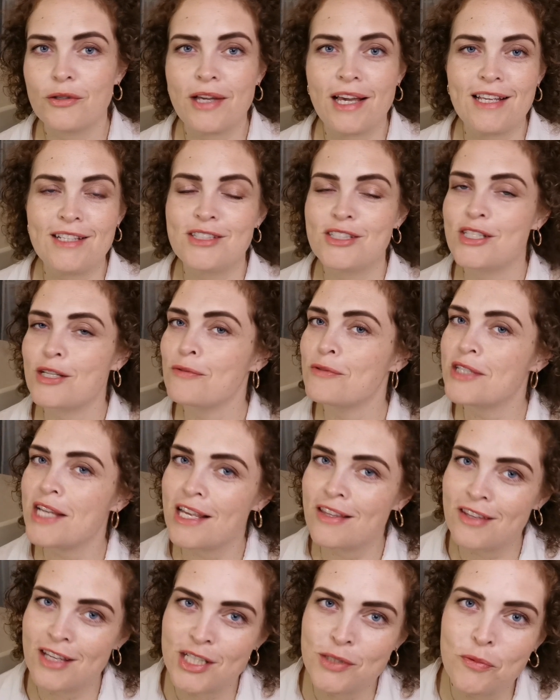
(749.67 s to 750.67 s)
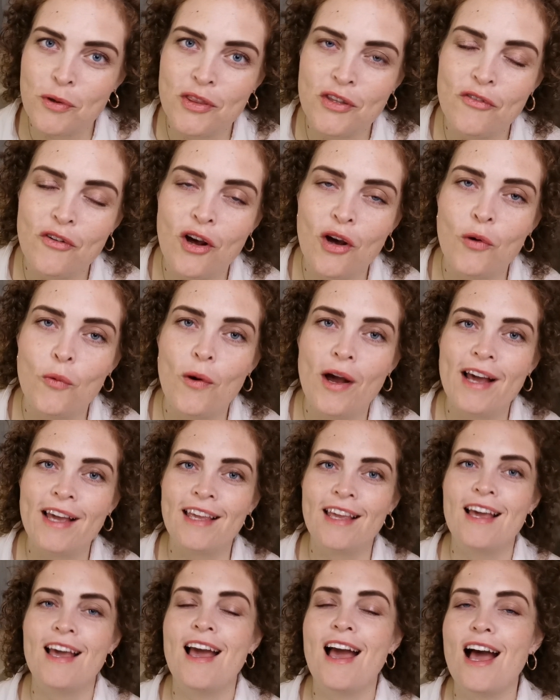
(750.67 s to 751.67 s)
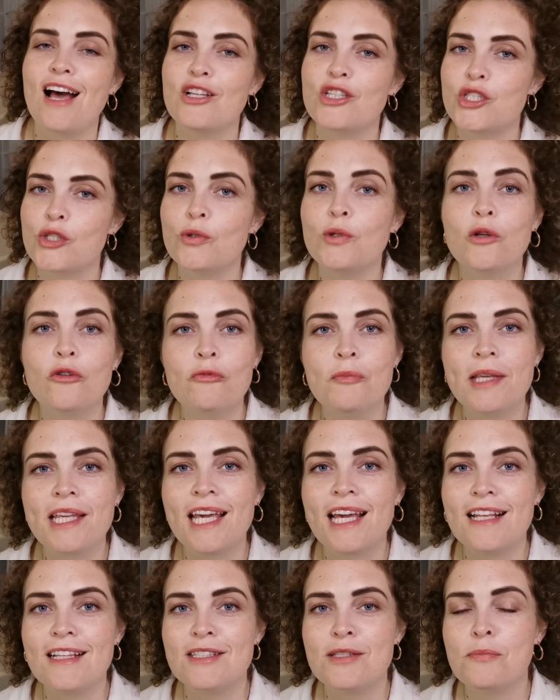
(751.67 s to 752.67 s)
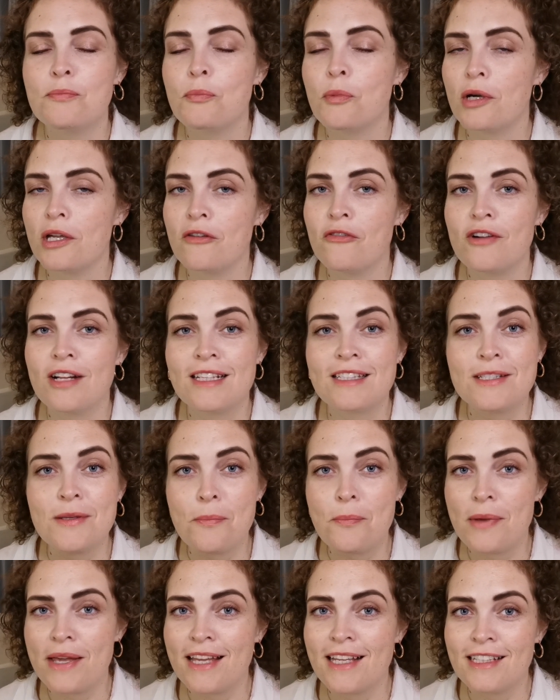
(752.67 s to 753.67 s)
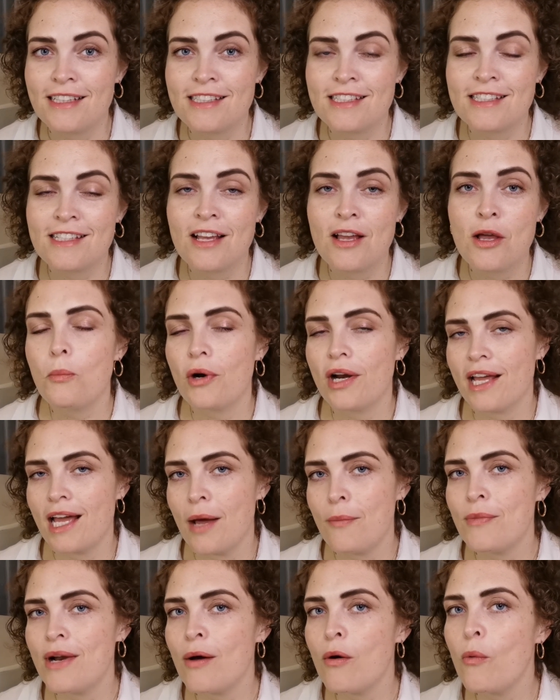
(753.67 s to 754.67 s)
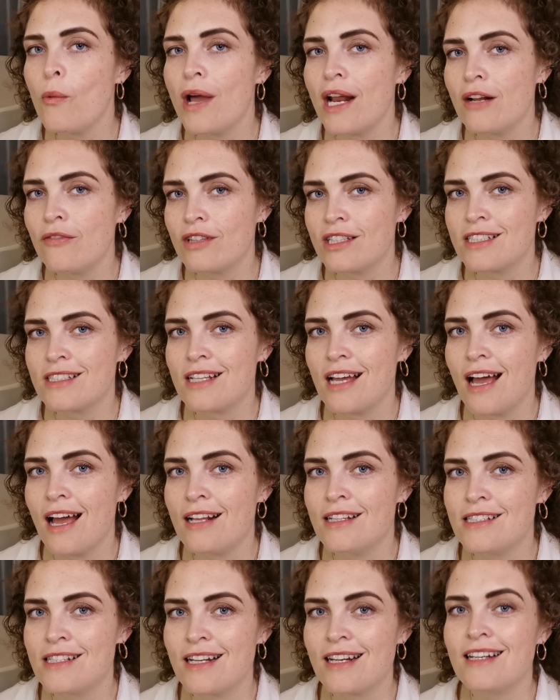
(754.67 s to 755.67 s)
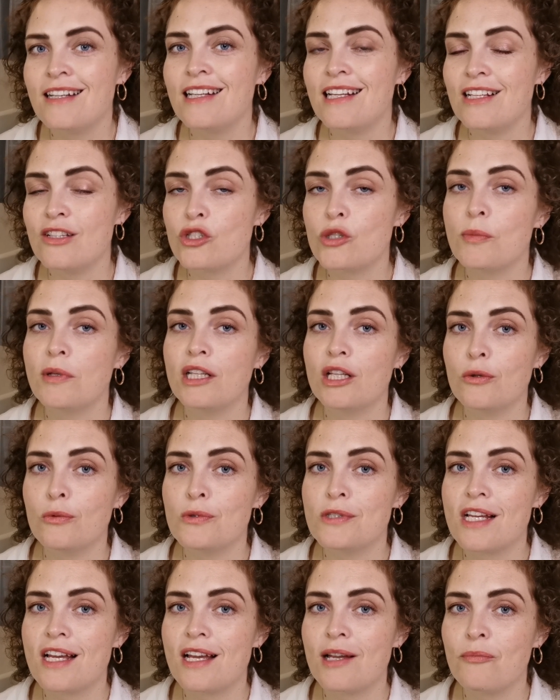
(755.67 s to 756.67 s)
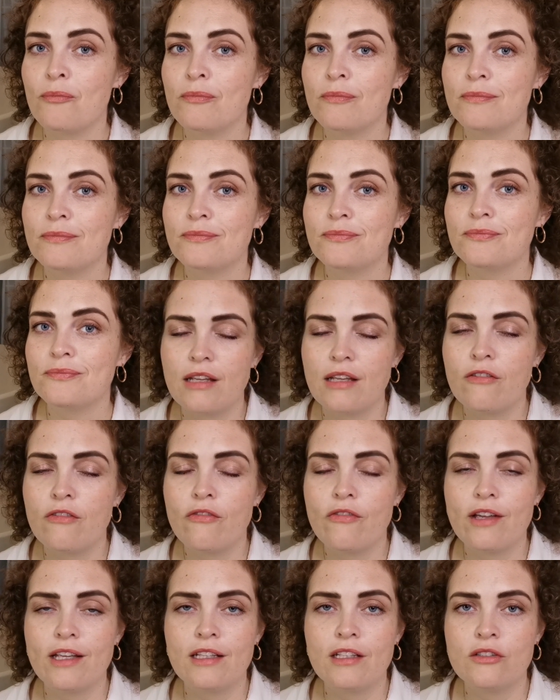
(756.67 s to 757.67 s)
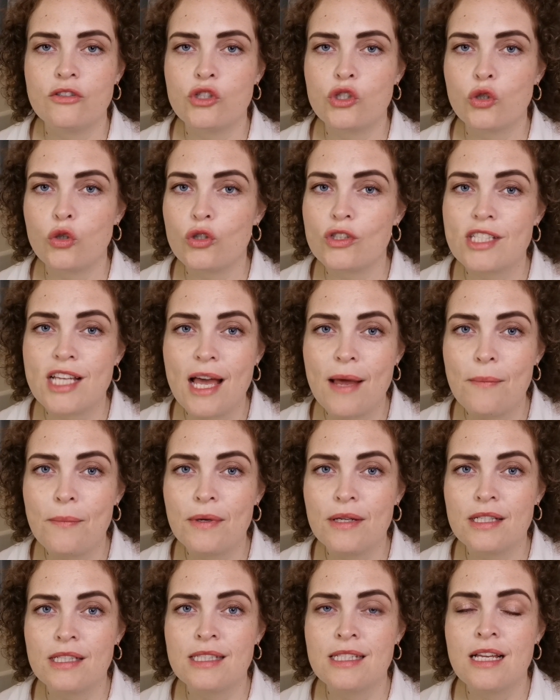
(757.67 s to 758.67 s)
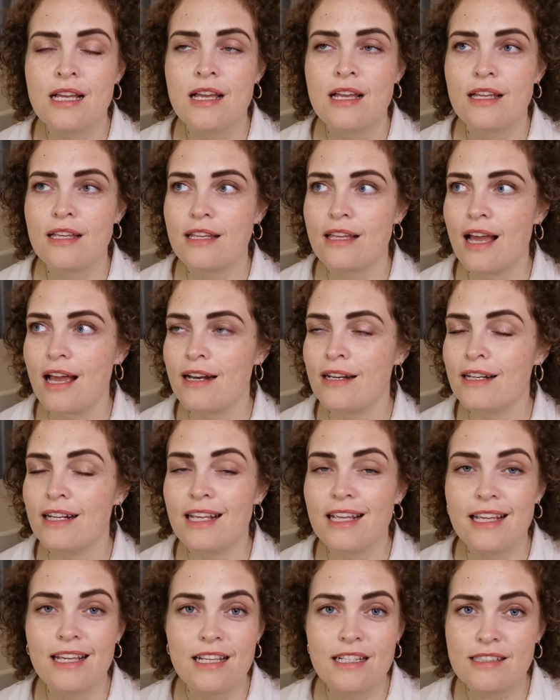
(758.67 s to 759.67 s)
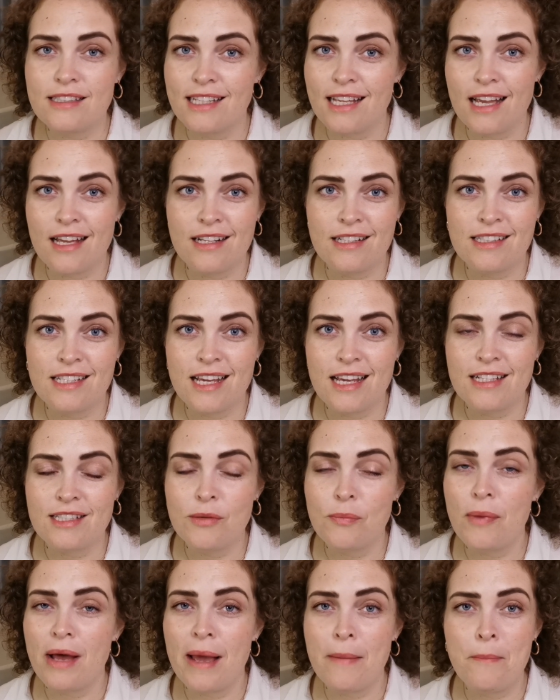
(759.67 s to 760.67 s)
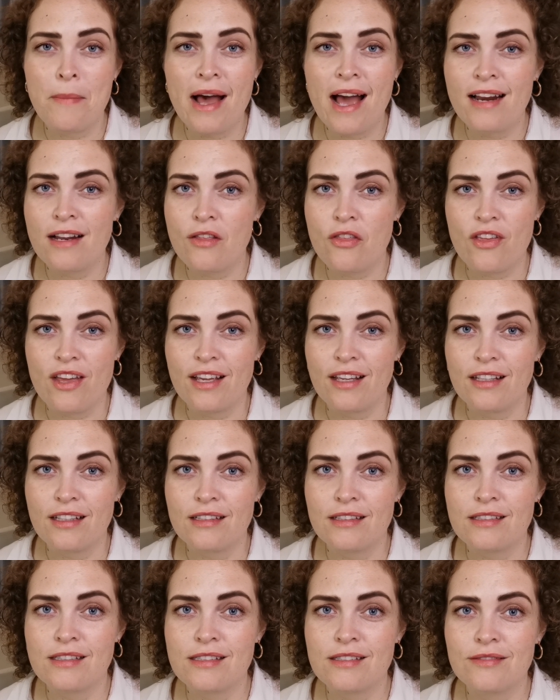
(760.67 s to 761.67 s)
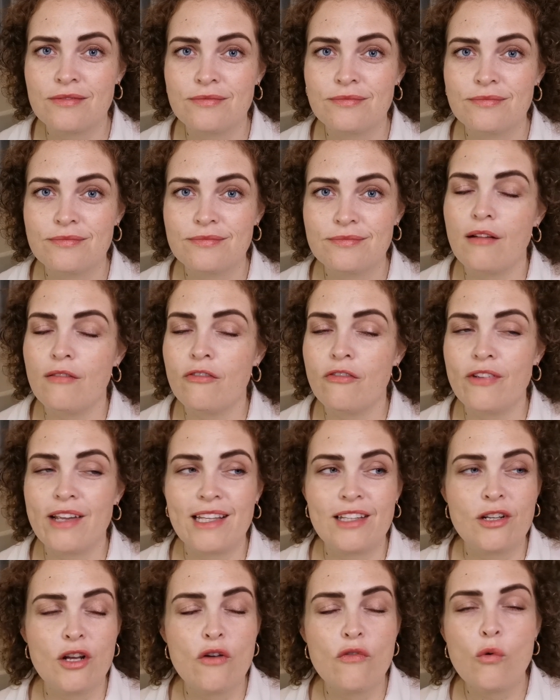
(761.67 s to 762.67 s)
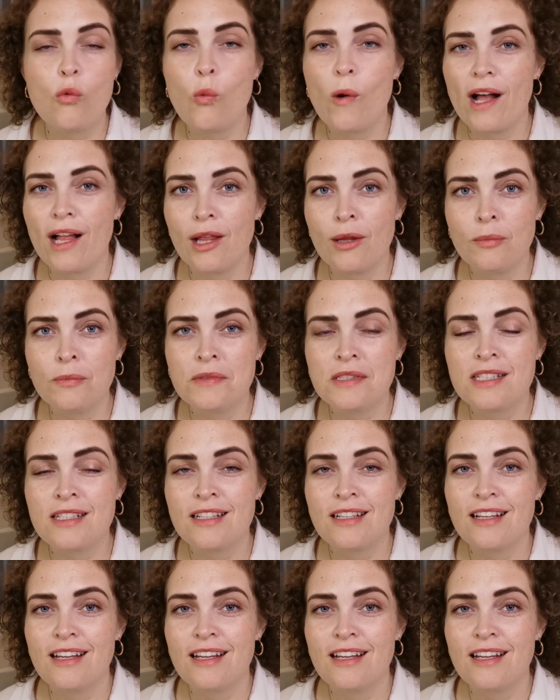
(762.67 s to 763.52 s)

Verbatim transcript: Okay, so don't take this one the wrong way. I do love me kids and boyfriend to bits, but I am now aware of the signs that I need some alone time, like feeling short tempered, getting easily irritated by minor things and feeling overwhelmed.